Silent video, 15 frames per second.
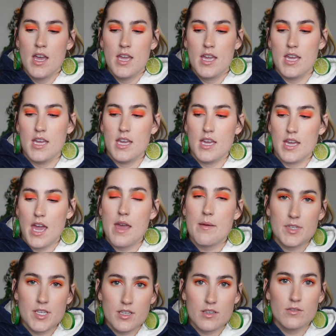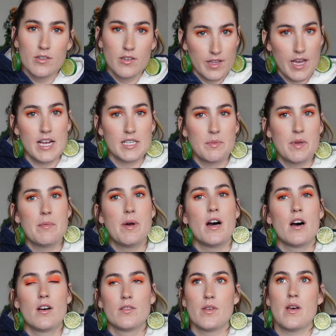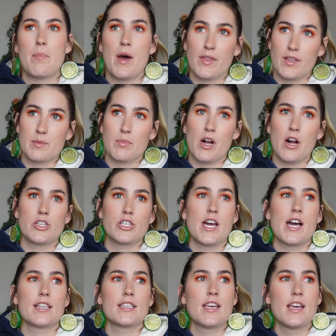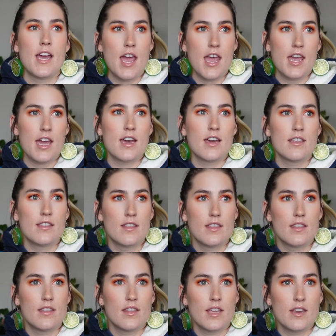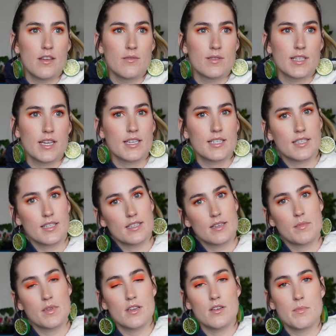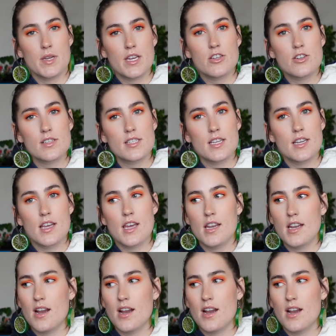he came to the S B M L about this project, and then he was like, is this something you'd be interested in?